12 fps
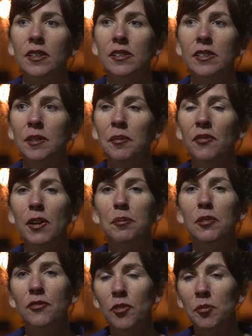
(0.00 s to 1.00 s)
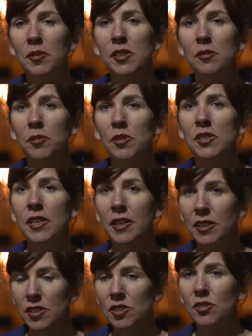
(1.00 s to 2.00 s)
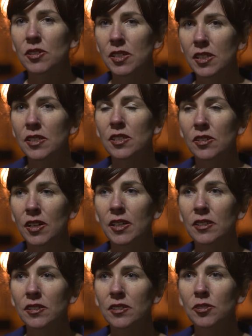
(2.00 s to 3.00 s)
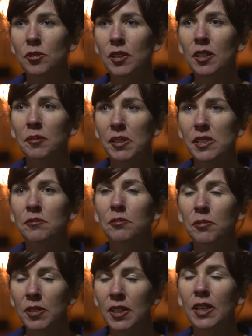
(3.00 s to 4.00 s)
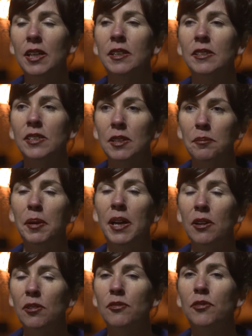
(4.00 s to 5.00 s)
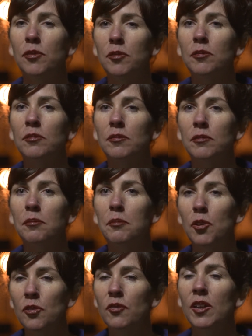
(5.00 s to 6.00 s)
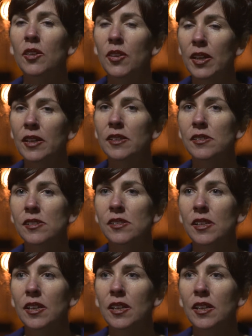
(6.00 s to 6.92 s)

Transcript: Some of our performers were as young as 13 tonight, talking about some really deep, powerful, moving things.